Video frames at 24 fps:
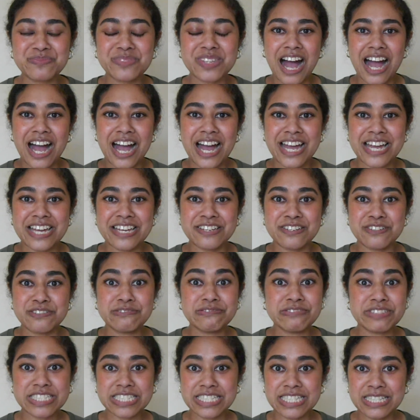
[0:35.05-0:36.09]
I
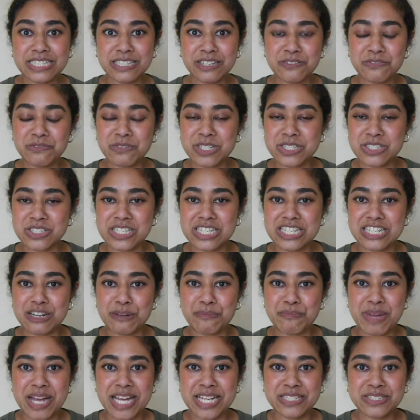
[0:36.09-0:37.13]
really love watching
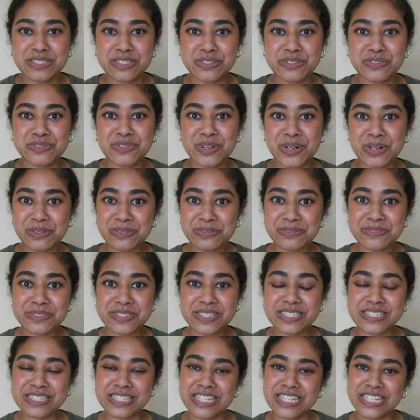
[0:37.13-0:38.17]
Amanda
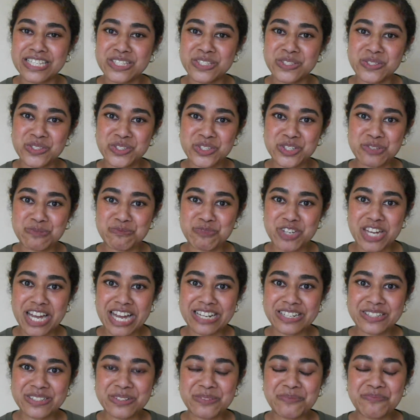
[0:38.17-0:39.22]
Rolfe's YouTube
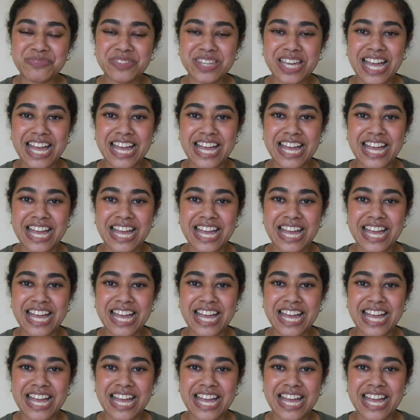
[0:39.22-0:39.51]
channel,